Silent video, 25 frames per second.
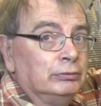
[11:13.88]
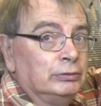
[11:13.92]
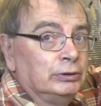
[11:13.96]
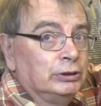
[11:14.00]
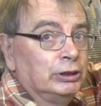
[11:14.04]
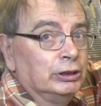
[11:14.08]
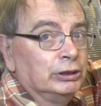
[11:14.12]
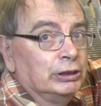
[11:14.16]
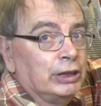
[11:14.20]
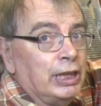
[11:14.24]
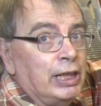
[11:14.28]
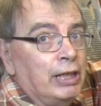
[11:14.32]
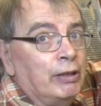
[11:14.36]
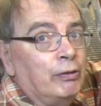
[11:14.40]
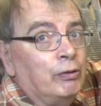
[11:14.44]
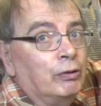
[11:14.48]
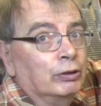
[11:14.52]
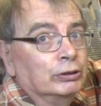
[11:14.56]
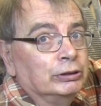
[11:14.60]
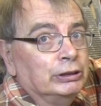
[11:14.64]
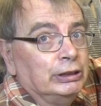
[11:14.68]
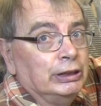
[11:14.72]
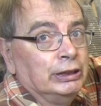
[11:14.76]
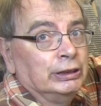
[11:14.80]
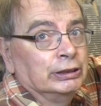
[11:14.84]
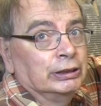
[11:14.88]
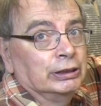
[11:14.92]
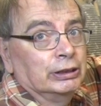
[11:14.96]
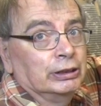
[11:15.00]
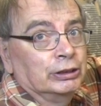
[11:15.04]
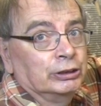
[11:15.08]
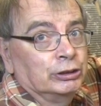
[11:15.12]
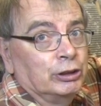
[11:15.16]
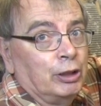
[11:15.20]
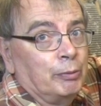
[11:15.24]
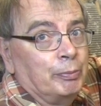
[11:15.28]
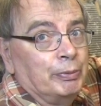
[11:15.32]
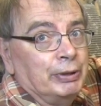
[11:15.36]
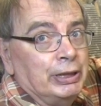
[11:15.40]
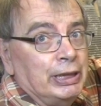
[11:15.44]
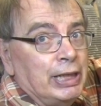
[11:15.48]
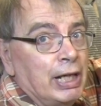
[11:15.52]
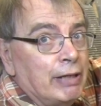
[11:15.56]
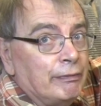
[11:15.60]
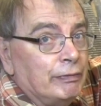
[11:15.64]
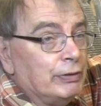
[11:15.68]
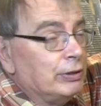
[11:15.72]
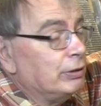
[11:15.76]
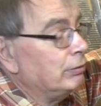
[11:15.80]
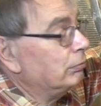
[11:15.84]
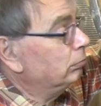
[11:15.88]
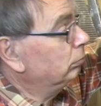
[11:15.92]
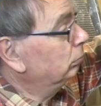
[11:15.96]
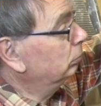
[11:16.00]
just how hot it is at the top of the oven,